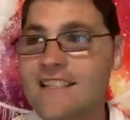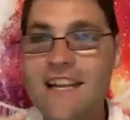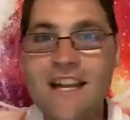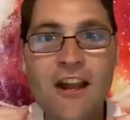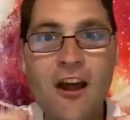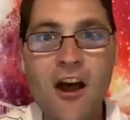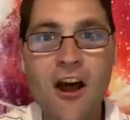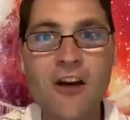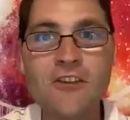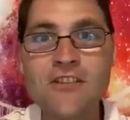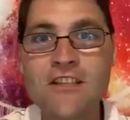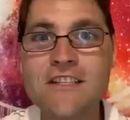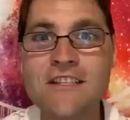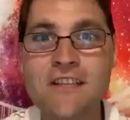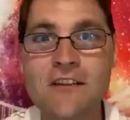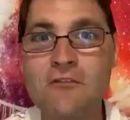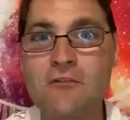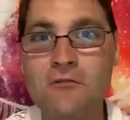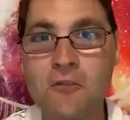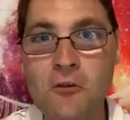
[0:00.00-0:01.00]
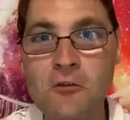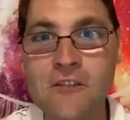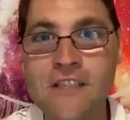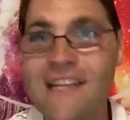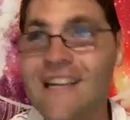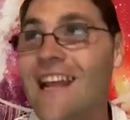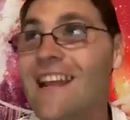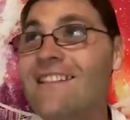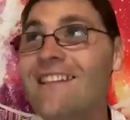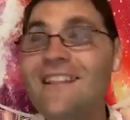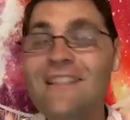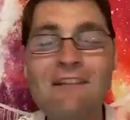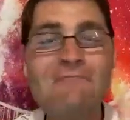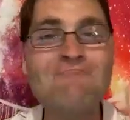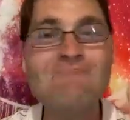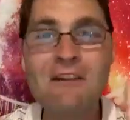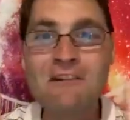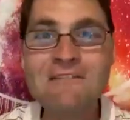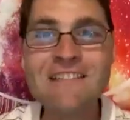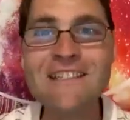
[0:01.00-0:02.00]
And it all just unfolded. And then the
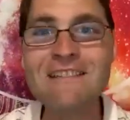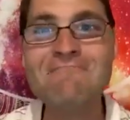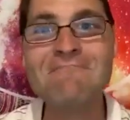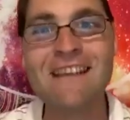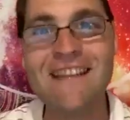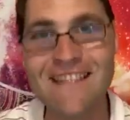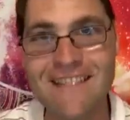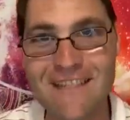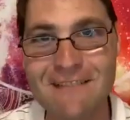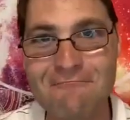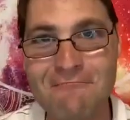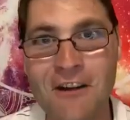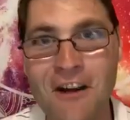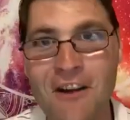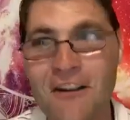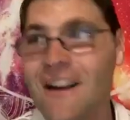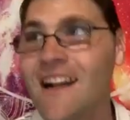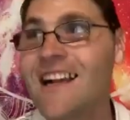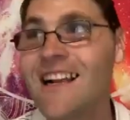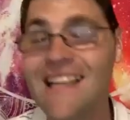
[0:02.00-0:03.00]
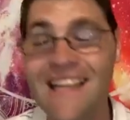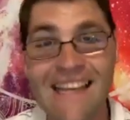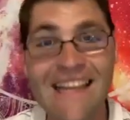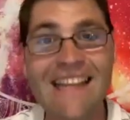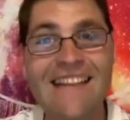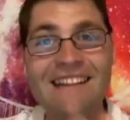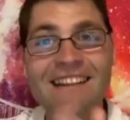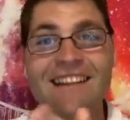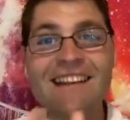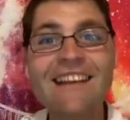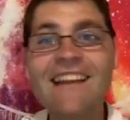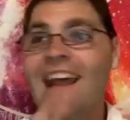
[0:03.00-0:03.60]
most amazing part, again,